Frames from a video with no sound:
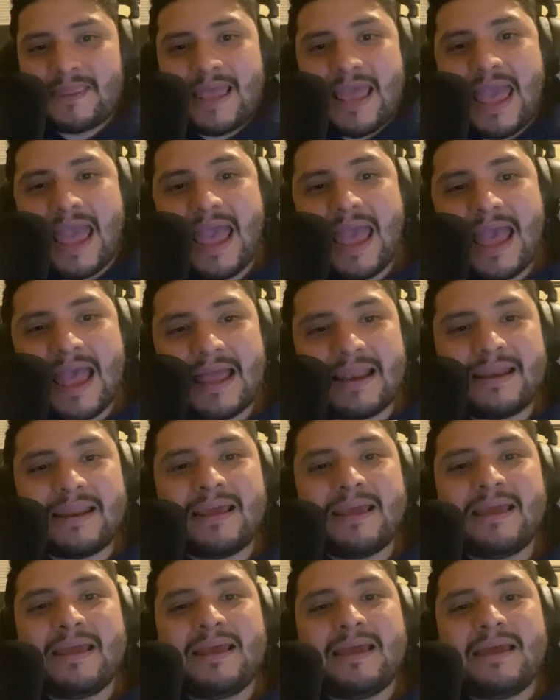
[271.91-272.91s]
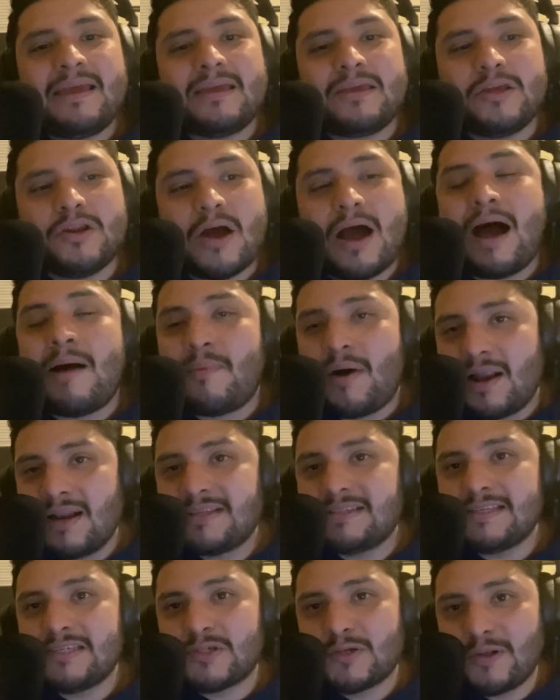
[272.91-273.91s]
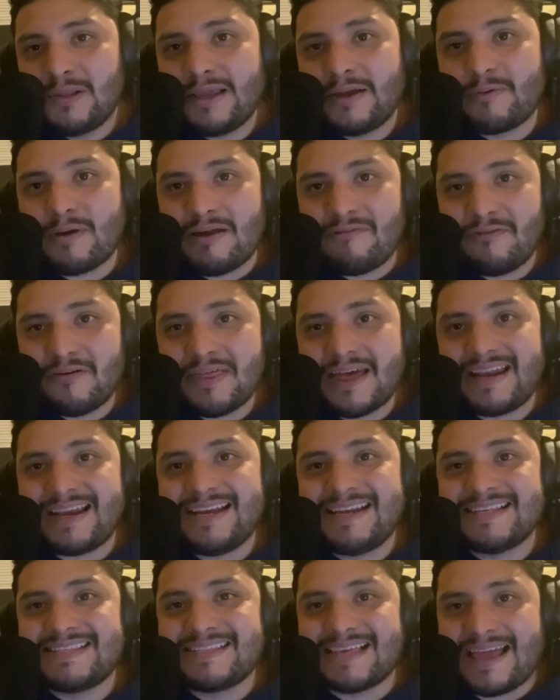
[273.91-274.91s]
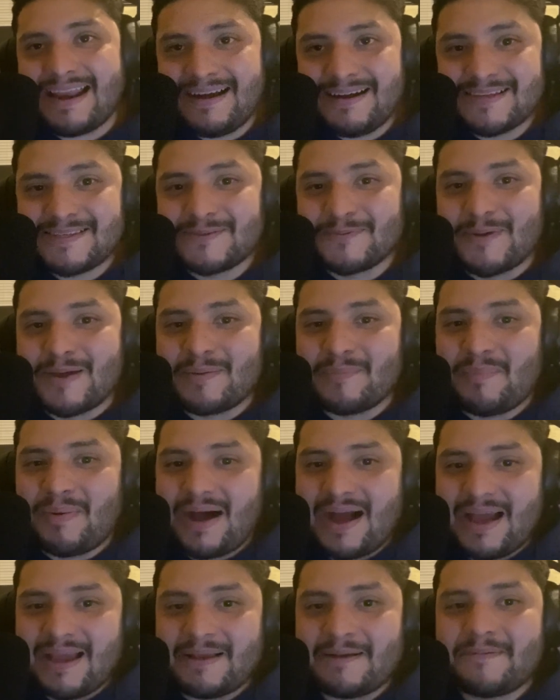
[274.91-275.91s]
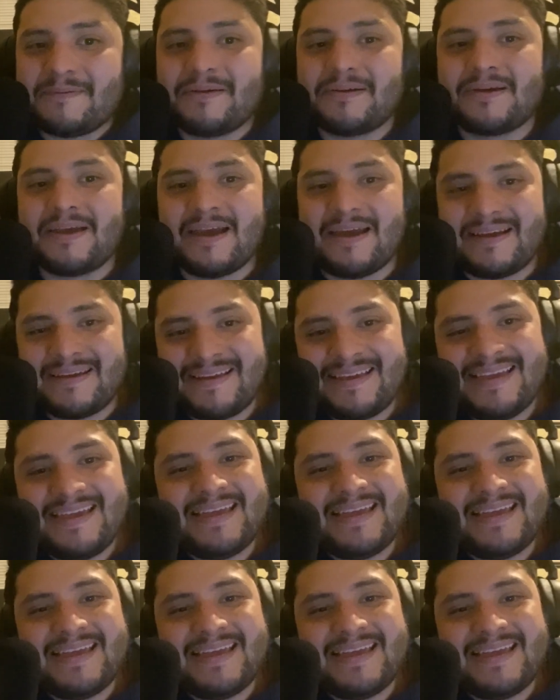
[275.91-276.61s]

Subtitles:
And, I'm honestly truly grateful that he decided to swing by. Okay.